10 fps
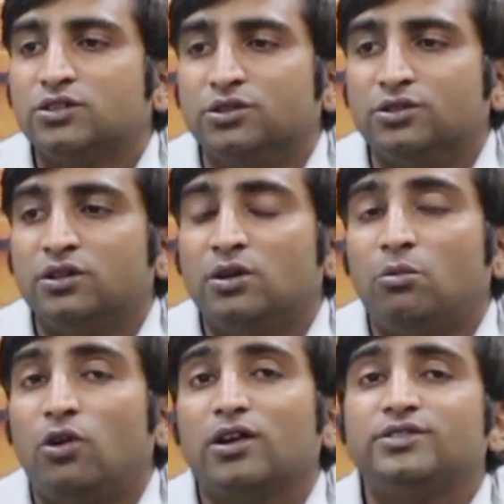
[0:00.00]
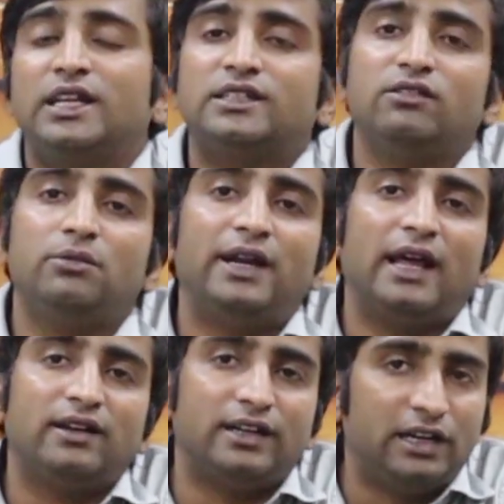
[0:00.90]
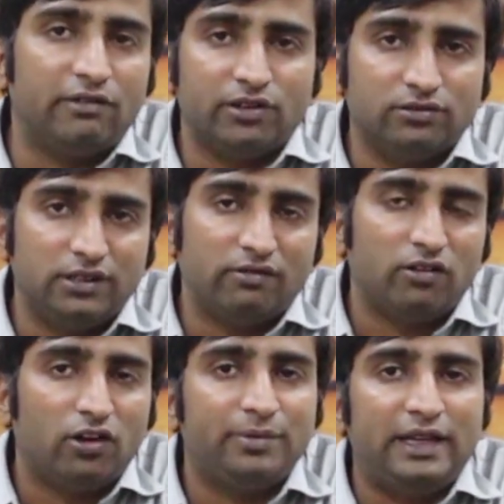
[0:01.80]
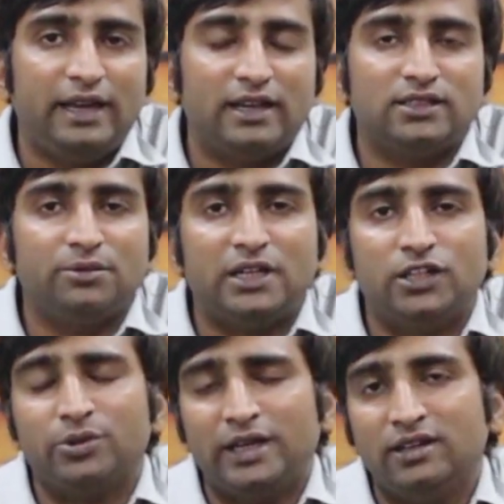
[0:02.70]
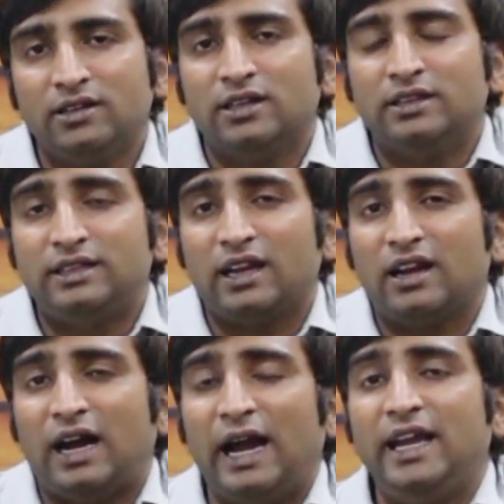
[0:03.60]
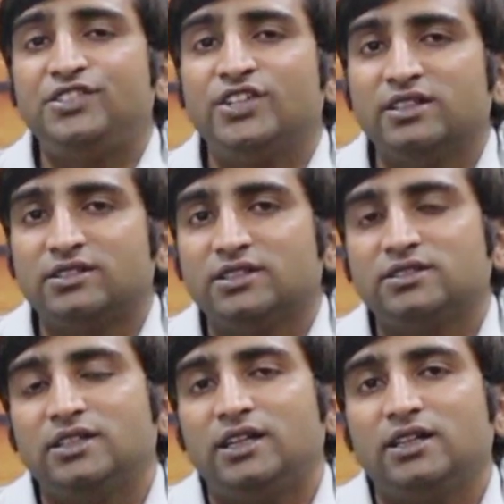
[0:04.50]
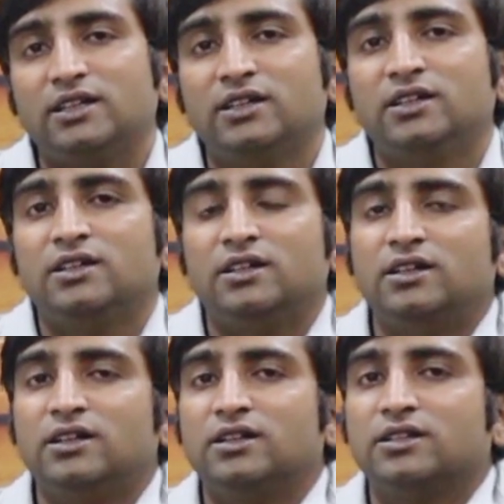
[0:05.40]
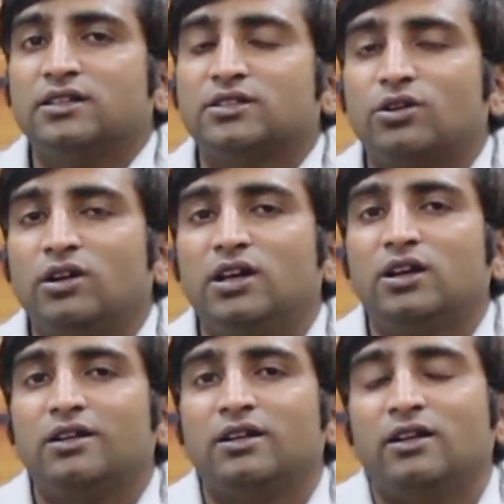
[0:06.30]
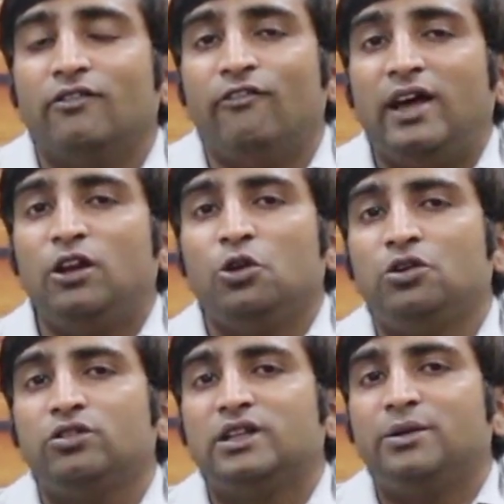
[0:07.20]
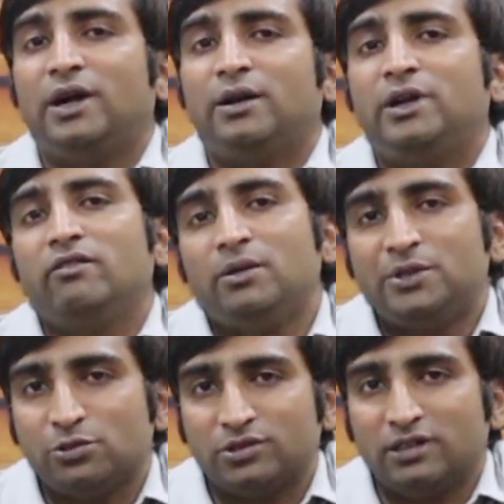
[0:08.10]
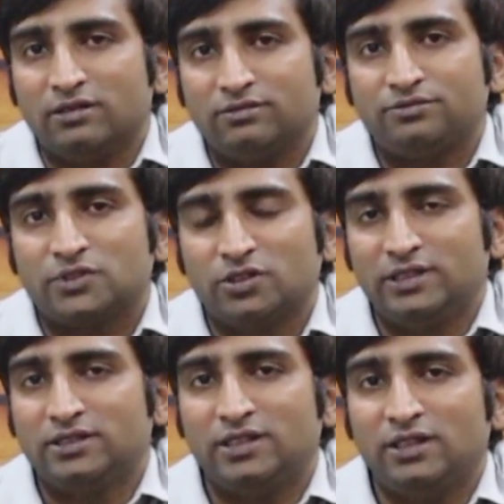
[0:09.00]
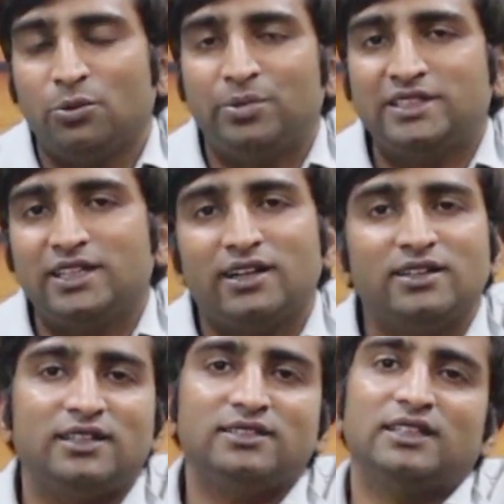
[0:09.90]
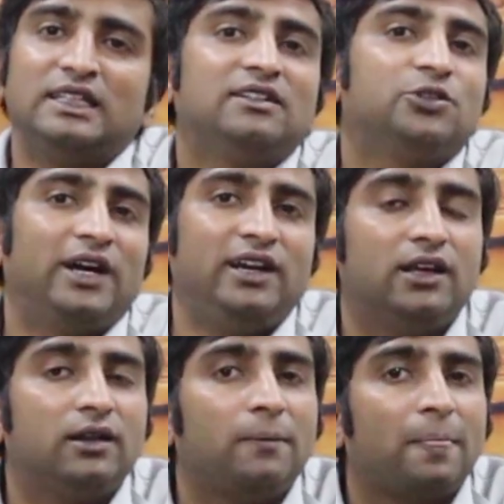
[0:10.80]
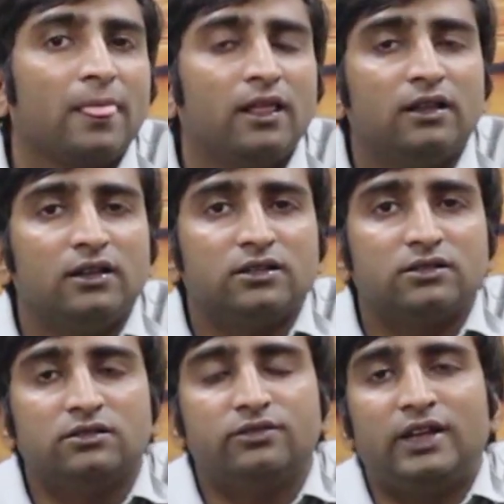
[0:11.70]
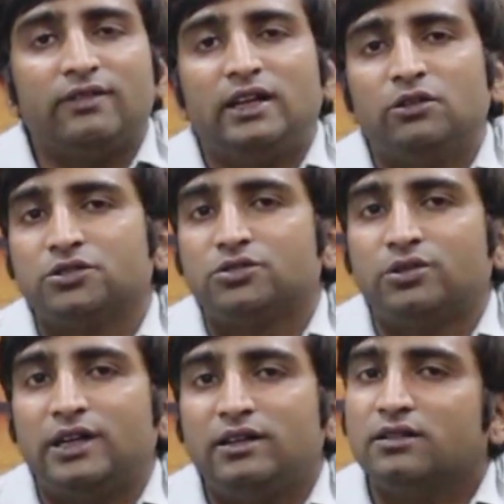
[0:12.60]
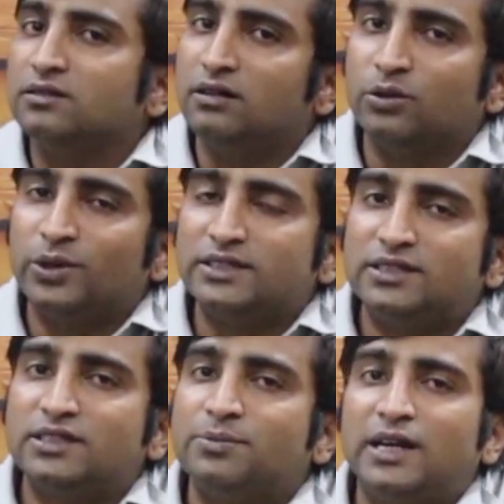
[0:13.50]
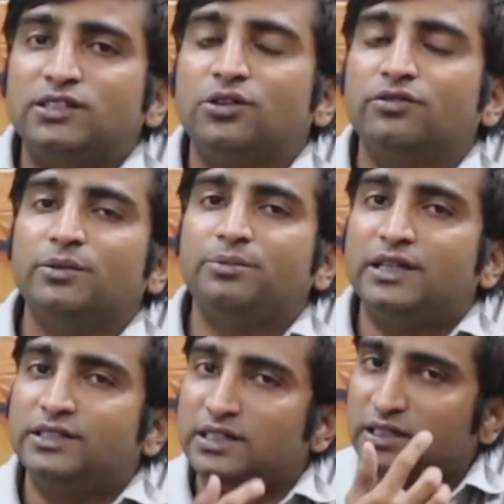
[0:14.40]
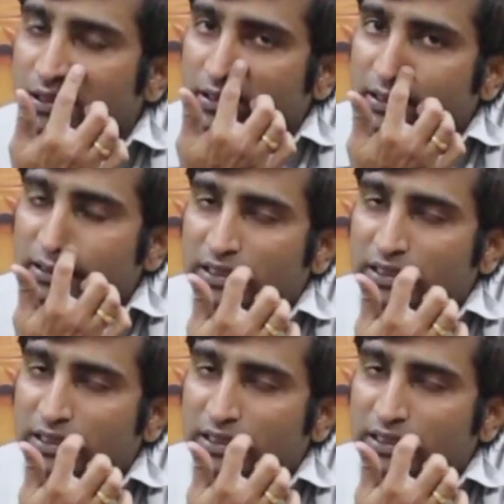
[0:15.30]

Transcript: So mode of selection will be direct interview. There will not be any exam. That is why there are high chances that a scholar well known to the department will be chosen. So this is the open secret. There is nothing to hide here. So very well known student or who has just passed out from P G in the